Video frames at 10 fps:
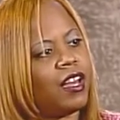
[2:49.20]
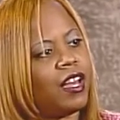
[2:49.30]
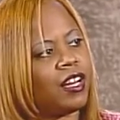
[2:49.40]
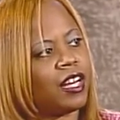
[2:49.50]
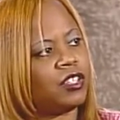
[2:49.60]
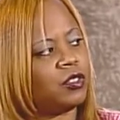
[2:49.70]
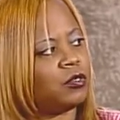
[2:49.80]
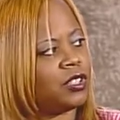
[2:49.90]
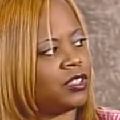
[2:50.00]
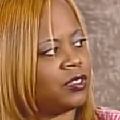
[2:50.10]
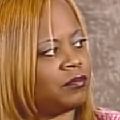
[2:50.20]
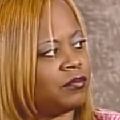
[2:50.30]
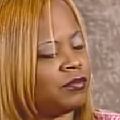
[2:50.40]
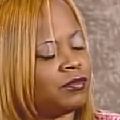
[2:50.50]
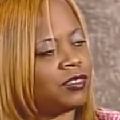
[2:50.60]
And I do the
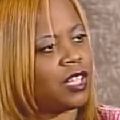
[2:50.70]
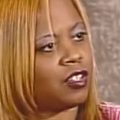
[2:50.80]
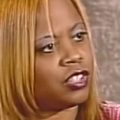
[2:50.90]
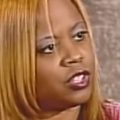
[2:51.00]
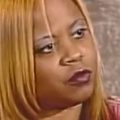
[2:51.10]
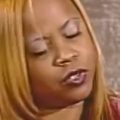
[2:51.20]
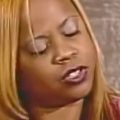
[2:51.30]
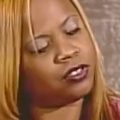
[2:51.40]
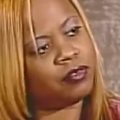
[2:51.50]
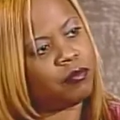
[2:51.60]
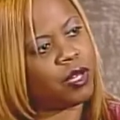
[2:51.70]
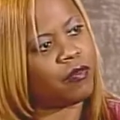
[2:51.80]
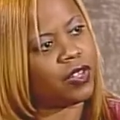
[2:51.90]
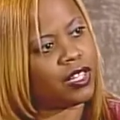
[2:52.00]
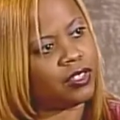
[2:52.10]
talk show with Mevlvina.